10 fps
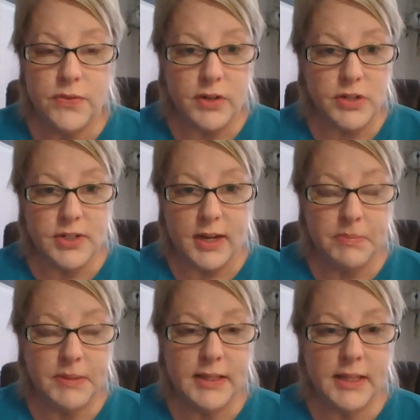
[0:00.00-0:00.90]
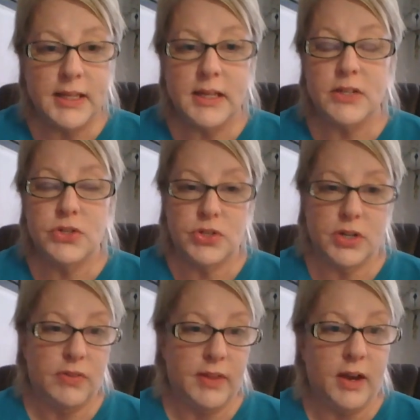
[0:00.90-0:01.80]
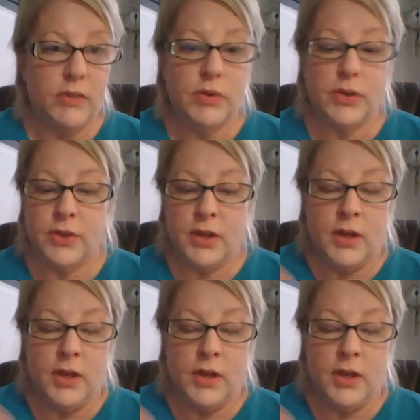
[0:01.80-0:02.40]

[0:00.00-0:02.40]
for a shopping link and share that with